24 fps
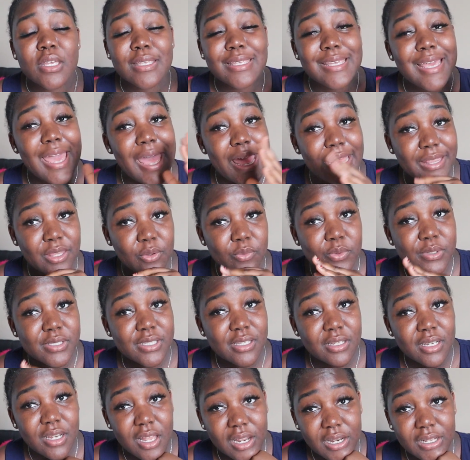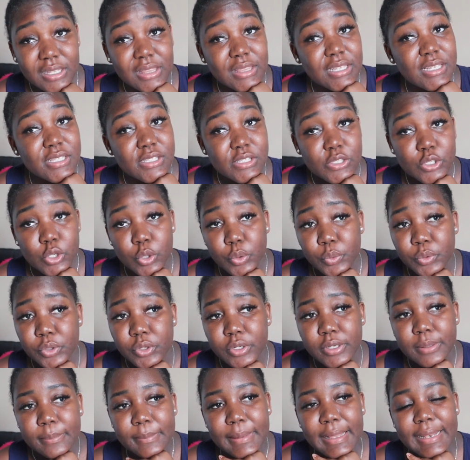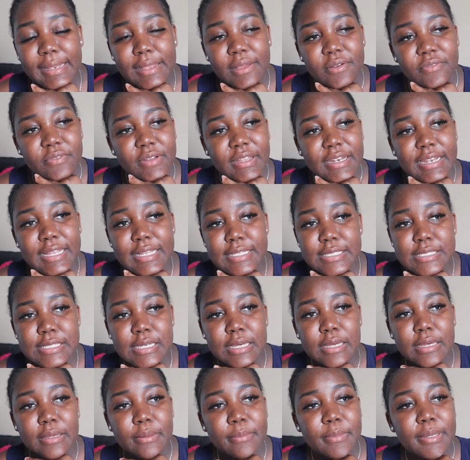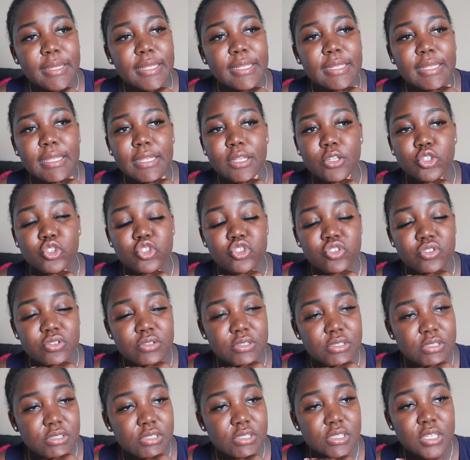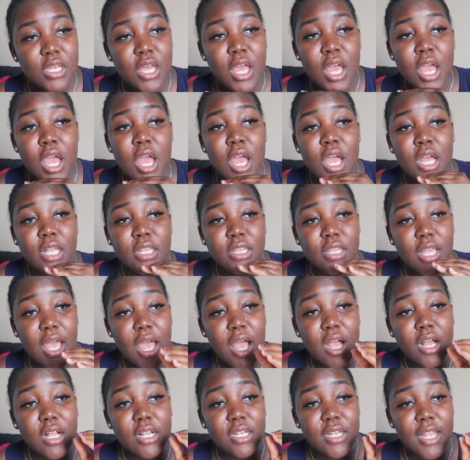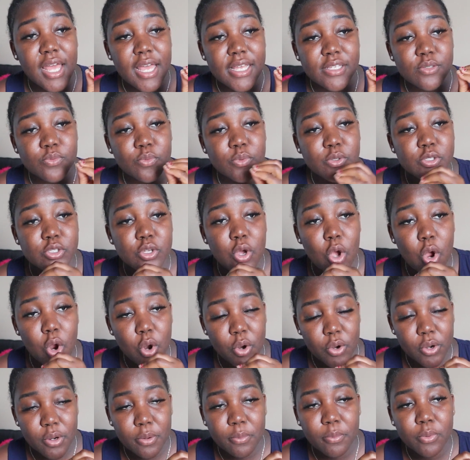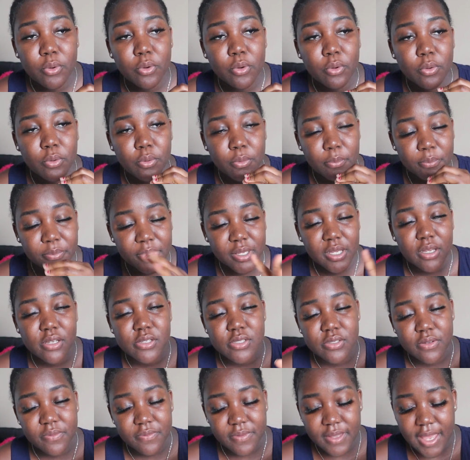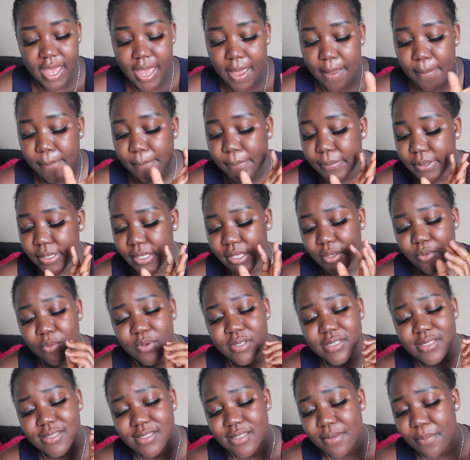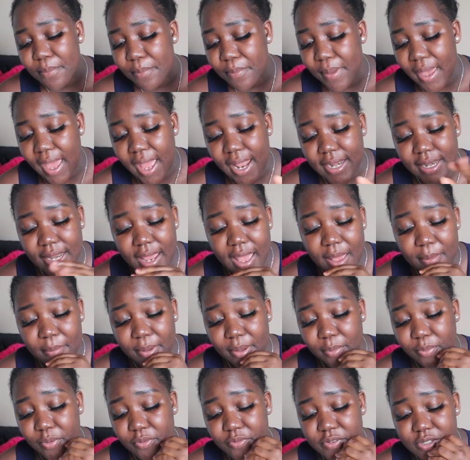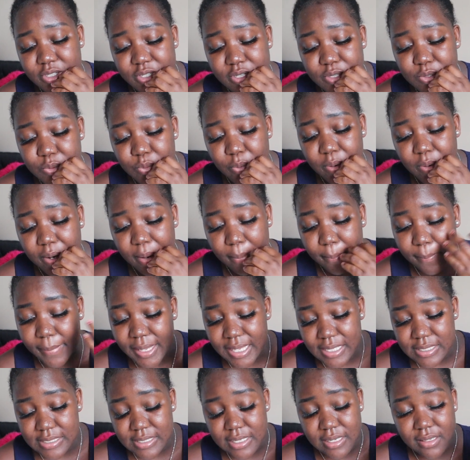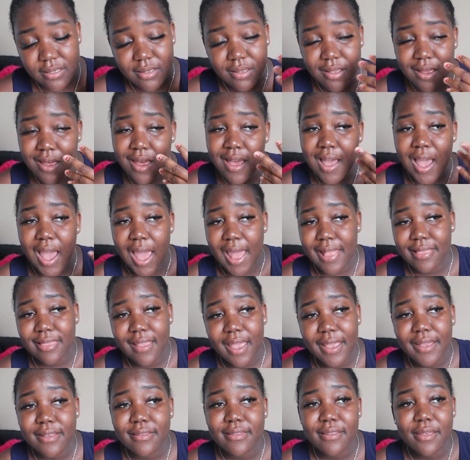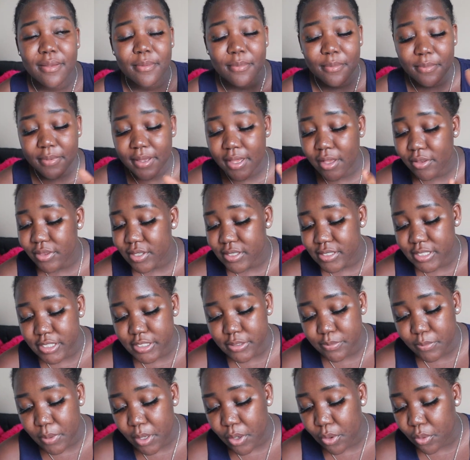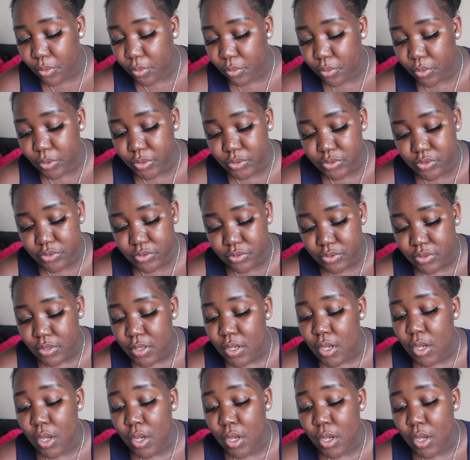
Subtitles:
yeah, there was a lot of things going on in my life at that time. And then Jesus, that class was horrible because of that, but it wasn't bad. My professors were amazing. I liked them. Health assessment is